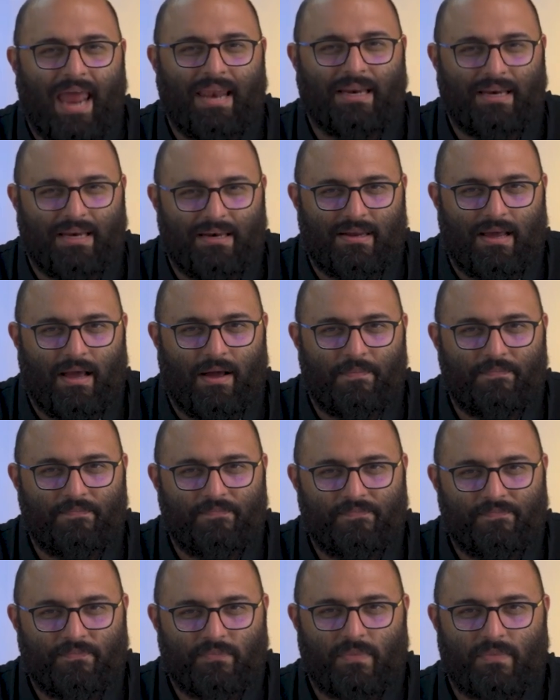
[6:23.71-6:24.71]
in India.
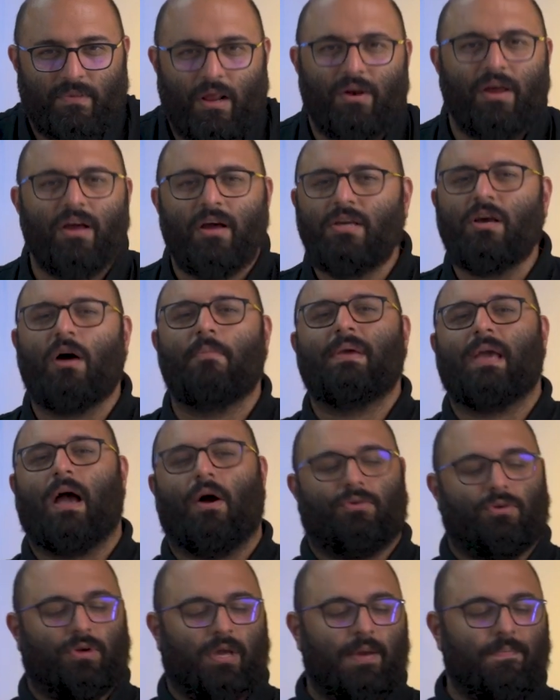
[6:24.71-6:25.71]
Now hear me
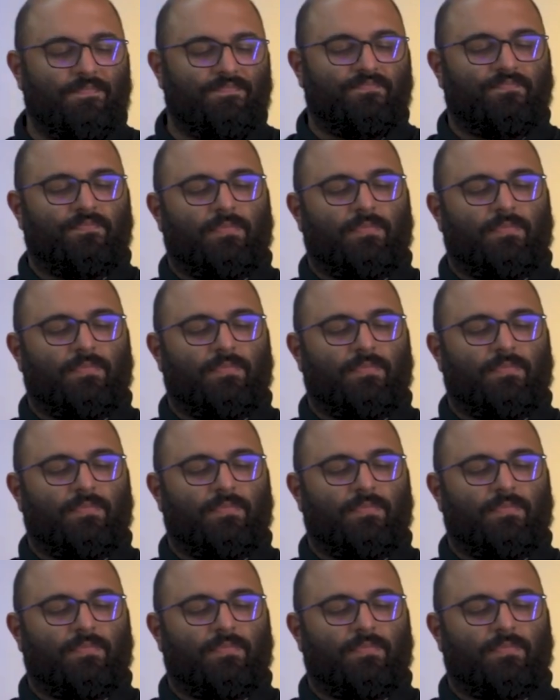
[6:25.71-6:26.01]
out, okay?